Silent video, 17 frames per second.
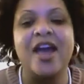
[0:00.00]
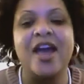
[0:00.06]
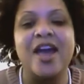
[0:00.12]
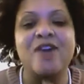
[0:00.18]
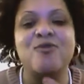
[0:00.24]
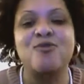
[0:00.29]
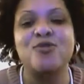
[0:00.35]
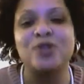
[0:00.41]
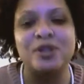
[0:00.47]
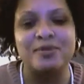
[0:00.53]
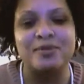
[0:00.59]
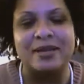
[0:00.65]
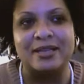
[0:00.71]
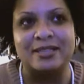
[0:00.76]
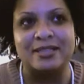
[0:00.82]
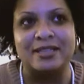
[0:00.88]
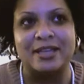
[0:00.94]
It really
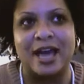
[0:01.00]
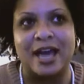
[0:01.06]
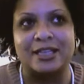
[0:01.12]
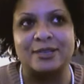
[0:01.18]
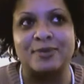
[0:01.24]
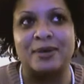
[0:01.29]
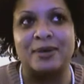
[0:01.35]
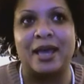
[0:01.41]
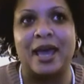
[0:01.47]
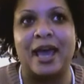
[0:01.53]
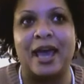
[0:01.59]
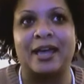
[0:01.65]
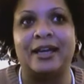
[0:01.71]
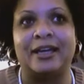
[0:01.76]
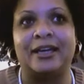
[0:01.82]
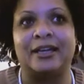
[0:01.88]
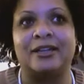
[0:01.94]
means a lot to me.
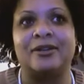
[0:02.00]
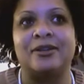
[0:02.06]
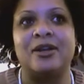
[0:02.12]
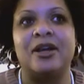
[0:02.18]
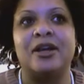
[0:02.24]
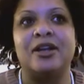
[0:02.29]
And,